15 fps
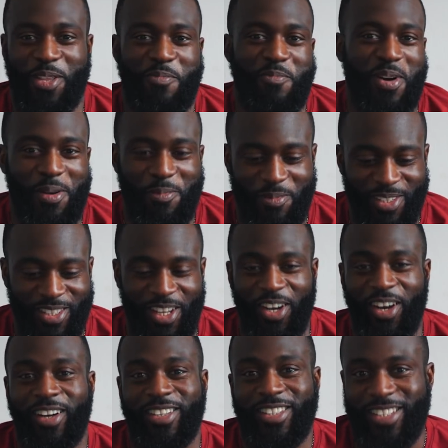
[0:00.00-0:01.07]
the mums, the
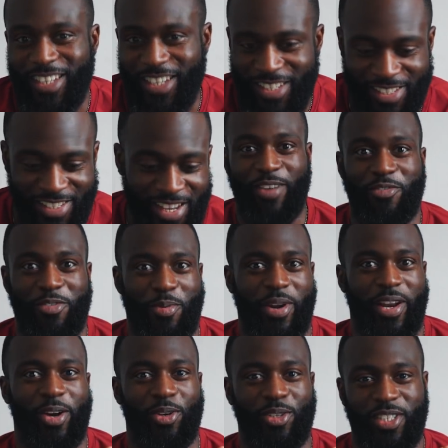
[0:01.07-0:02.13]
aunties, everyone
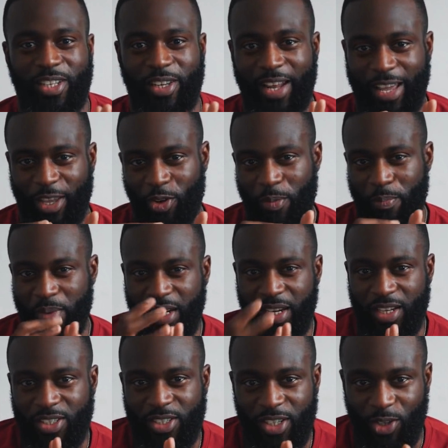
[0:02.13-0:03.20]
else in like your
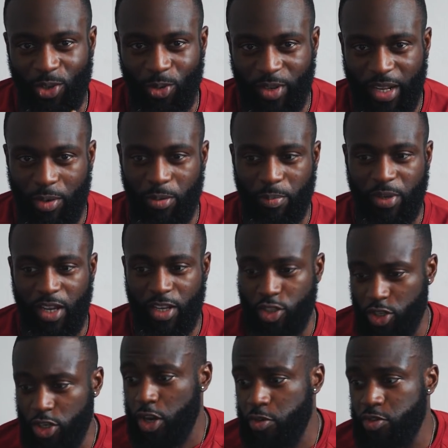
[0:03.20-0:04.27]
immediate circle that would be like,
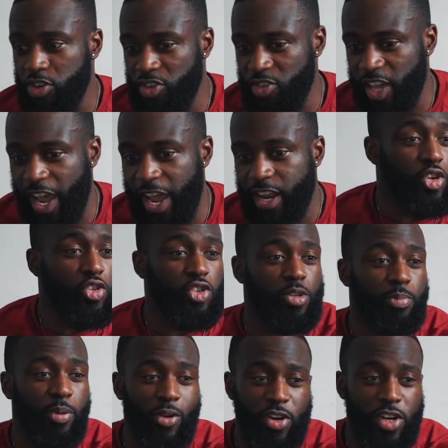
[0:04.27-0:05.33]
don't do that. You
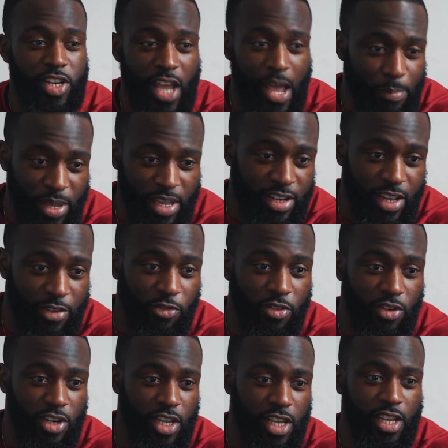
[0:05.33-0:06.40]
should put on a nappy
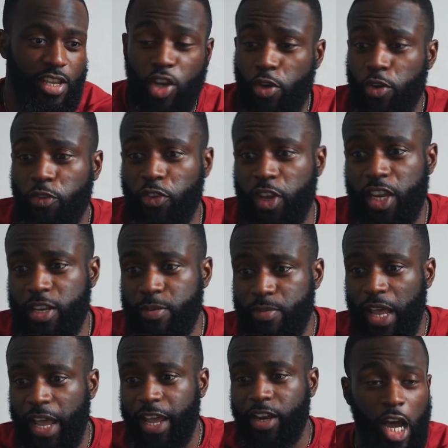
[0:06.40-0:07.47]
differently. Don't feed him
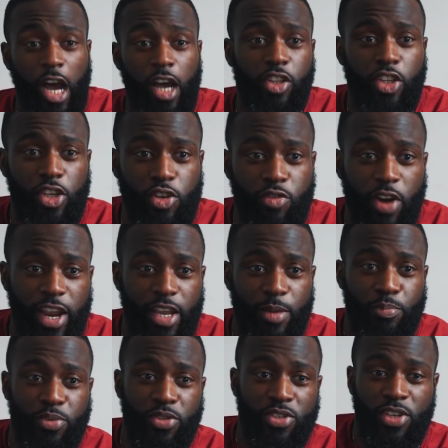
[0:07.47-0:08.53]
that. Cut the
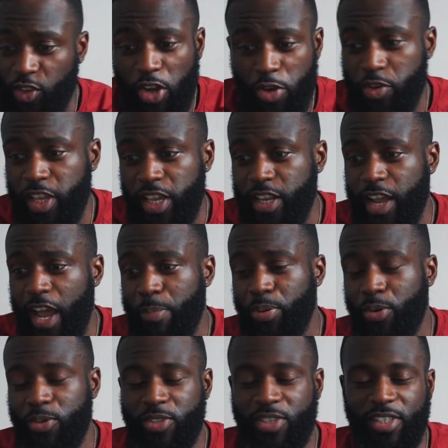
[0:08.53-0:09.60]
grapes. Don't eat
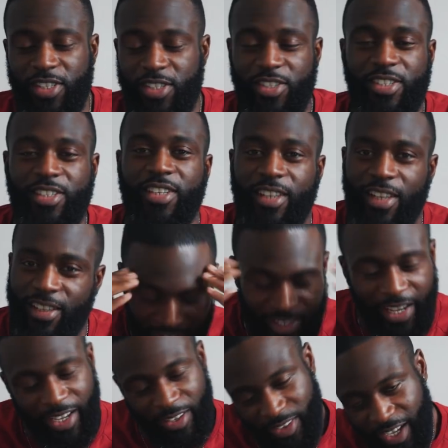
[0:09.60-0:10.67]
apples. It's just like,
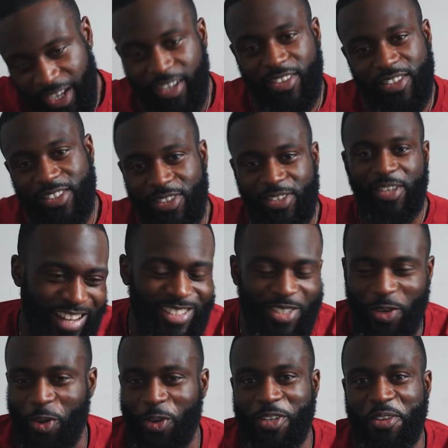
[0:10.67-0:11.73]
okay, thanks. That's a
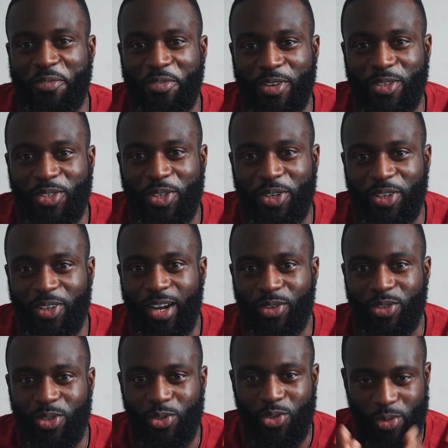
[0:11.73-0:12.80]
lot different to how
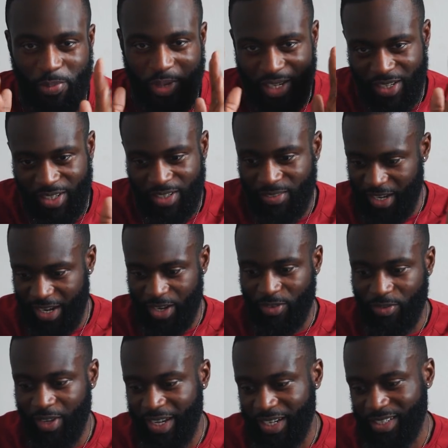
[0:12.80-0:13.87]
social media kind of like